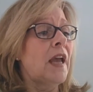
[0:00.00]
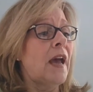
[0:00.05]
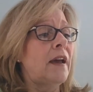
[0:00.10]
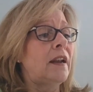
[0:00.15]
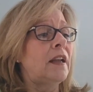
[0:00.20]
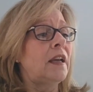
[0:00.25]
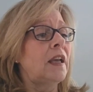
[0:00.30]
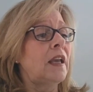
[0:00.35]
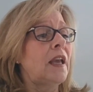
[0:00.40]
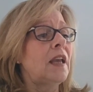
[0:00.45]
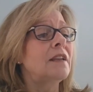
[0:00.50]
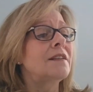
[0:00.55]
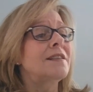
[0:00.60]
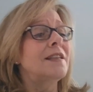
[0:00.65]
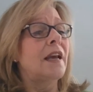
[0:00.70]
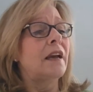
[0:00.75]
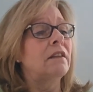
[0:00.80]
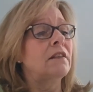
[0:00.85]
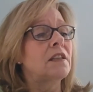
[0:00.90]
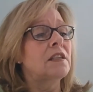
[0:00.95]
attic and
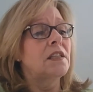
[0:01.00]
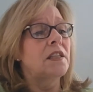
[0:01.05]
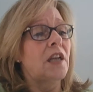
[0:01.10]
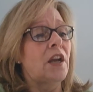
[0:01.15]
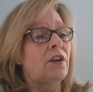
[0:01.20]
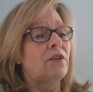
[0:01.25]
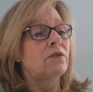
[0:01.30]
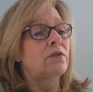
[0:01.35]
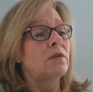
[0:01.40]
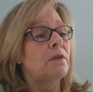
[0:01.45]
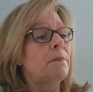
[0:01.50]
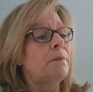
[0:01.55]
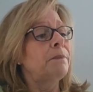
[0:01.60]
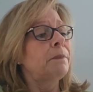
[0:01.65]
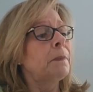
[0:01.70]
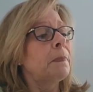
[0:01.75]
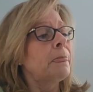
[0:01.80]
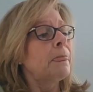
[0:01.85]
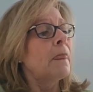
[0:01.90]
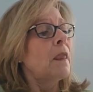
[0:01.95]
down the stairs.
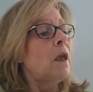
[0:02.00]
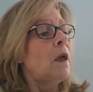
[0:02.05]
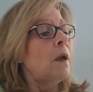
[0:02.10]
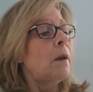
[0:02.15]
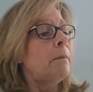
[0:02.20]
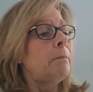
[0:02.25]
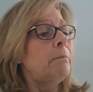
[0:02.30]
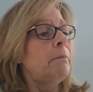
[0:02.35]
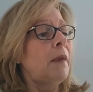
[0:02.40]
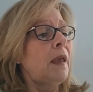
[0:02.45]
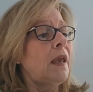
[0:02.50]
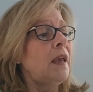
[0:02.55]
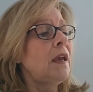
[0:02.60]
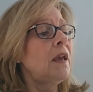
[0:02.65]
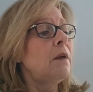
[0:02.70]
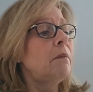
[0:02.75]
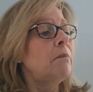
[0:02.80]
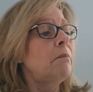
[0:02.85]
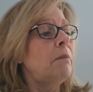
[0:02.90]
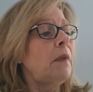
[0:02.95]

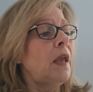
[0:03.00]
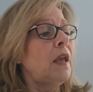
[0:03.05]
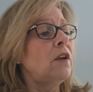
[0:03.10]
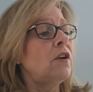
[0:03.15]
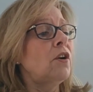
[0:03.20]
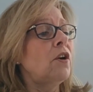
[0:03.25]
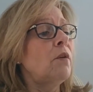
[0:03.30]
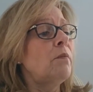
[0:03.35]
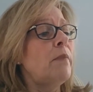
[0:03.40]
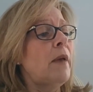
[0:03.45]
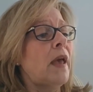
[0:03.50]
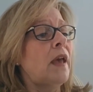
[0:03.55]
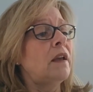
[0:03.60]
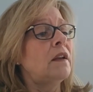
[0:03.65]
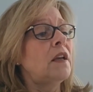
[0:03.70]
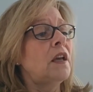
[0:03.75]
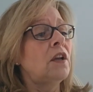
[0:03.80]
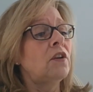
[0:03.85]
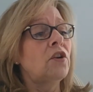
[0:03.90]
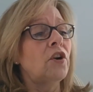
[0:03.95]
Meg made her
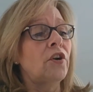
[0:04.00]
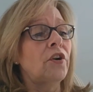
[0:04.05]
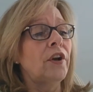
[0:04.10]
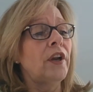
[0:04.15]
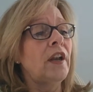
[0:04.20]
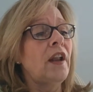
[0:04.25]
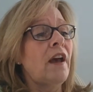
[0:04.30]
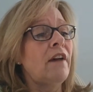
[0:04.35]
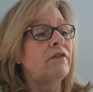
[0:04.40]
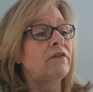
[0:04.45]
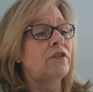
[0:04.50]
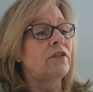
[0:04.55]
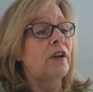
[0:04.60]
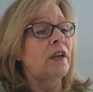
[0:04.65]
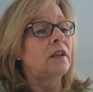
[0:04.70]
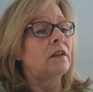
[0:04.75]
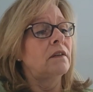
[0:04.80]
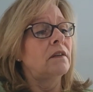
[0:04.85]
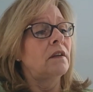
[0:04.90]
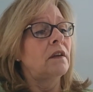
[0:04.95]
bed and hurried after
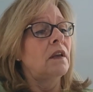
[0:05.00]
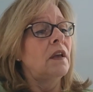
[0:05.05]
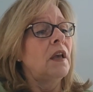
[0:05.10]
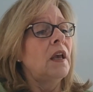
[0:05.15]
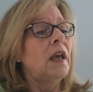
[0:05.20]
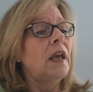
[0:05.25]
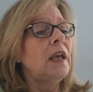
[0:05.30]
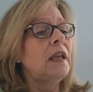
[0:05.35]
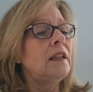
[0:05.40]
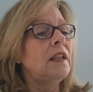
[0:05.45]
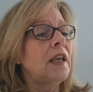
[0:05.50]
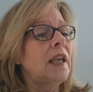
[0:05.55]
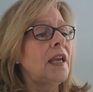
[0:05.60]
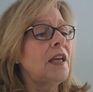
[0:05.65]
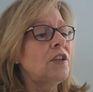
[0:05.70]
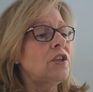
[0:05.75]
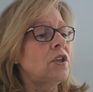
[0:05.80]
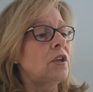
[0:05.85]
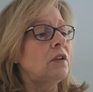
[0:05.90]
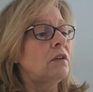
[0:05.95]
it. In the
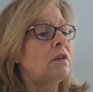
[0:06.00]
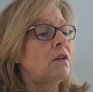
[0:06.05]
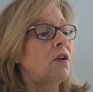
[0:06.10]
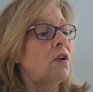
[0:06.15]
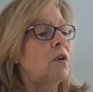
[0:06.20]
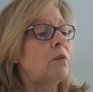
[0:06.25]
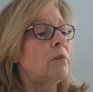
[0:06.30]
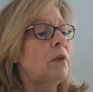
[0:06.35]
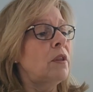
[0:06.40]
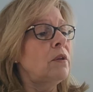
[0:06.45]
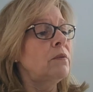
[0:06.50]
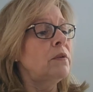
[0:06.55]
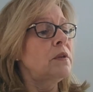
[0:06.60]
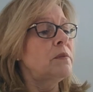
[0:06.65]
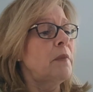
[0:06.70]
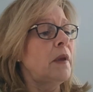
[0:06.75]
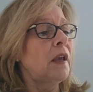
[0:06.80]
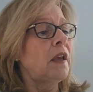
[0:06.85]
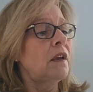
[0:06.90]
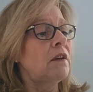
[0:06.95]
kitchen, her mother was
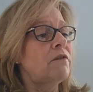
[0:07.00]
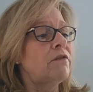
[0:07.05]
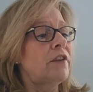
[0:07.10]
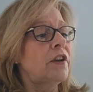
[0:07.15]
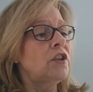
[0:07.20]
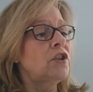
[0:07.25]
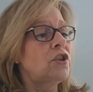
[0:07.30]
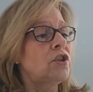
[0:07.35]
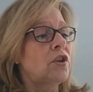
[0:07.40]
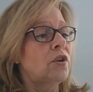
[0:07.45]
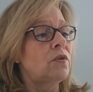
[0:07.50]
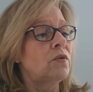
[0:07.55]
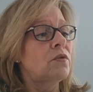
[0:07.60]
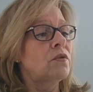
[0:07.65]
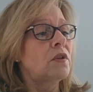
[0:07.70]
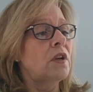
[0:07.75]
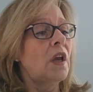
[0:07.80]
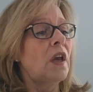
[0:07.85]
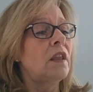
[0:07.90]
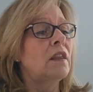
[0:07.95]
making French
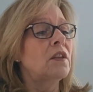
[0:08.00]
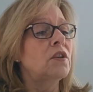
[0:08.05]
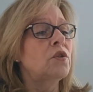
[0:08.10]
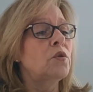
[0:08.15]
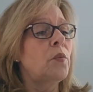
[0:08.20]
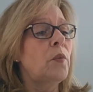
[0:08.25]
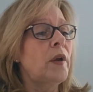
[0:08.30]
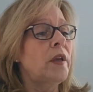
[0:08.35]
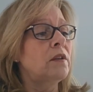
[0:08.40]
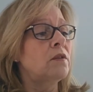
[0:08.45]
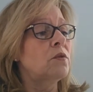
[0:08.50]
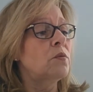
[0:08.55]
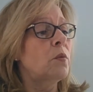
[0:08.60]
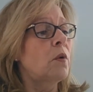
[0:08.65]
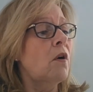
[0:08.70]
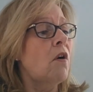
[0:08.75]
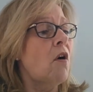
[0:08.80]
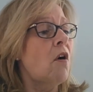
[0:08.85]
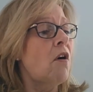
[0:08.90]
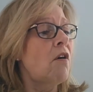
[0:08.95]
toast, and the twins
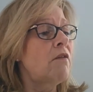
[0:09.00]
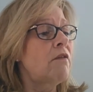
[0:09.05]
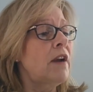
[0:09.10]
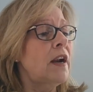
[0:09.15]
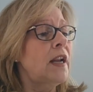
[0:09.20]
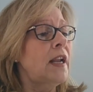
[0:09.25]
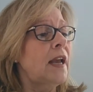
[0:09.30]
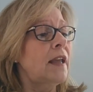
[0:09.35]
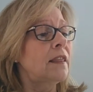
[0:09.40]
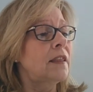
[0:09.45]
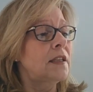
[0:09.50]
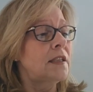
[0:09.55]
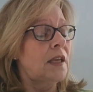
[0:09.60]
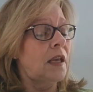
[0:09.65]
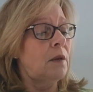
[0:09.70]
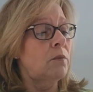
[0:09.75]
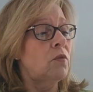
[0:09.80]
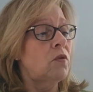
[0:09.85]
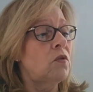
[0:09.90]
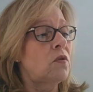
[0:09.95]
were already at the
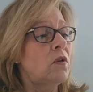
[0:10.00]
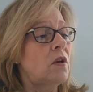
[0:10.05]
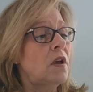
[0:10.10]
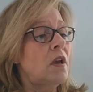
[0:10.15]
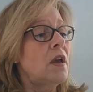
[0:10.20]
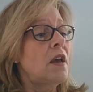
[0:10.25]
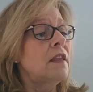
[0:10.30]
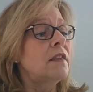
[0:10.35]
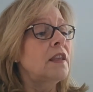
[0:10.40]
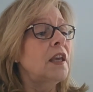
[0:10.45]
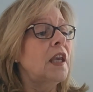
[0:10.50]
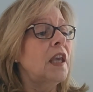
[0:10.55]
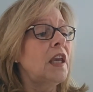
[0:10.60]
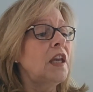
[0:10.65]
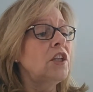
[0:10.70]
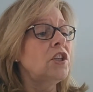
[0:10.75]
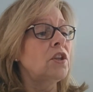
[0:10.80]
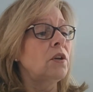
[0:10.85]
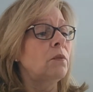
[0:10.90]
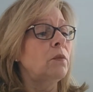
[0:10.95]
table. The
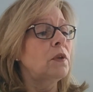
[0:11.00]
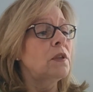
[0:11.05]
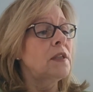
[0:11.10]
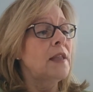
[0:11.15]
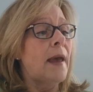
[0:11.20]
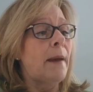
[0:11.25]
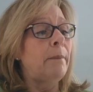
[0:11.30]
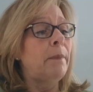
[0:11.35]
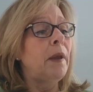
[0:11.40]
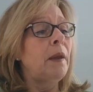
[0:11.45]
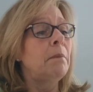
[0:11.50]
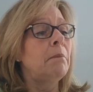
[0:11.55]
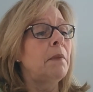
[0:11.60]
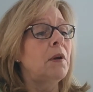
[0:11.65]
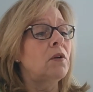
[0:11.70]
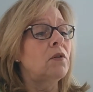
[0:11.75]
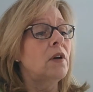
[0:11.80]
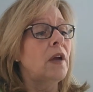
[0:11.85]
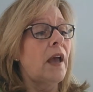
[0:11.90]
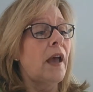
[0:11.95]
kitchen was lapping
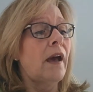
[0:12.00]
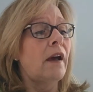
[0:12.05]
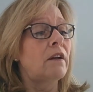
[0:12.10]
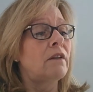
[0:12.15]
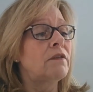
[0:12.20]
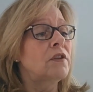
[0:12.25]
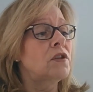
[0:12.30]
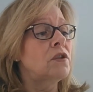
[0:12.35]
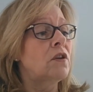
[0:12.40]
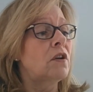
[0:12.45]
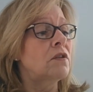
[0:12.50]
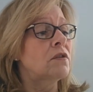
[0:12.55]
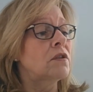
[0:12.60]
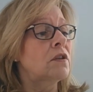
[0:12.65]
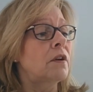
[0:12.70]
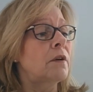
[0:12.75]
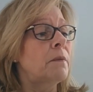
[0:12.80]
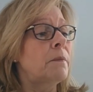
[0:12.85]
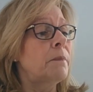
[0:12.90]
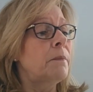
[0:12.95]
milk out of a
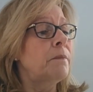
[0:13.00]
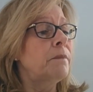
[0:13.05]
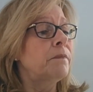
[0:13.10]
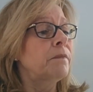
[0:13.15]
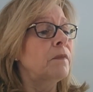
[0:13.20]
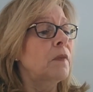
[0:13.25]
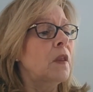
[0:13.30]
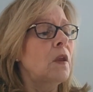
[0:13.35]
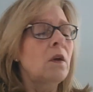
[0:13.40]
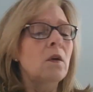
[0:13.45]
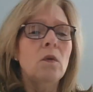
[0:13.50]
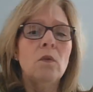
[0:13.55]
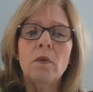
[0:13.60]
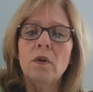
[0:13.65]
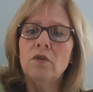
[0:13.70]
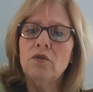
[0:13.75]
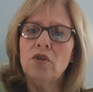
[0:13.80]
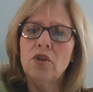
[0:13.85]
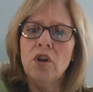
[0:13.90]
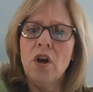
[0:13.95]
saucer.
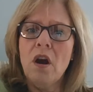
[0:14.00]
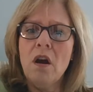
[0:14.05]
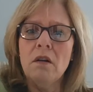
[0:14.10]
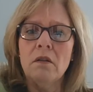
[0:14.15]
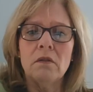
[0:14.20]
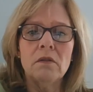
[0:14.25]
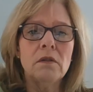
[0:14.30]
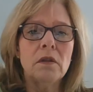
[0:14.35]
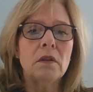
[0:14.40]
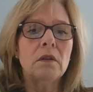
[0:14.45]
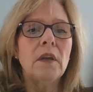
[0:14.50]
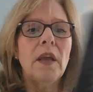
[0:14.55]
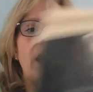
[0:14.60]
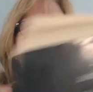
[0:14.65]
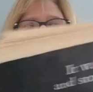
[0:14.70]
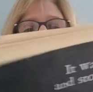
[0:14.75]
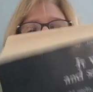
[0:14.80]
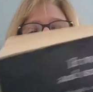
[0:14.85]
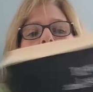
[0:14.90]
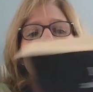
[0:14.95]
"Where's Charles?"
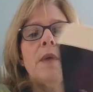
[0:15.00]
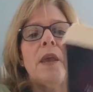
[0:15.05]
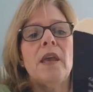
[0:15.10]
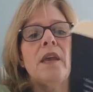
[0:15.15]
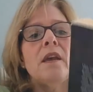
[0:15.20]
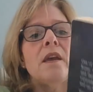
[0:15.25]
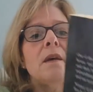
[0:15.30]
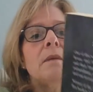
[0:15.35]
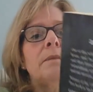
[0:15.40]
asked Meg.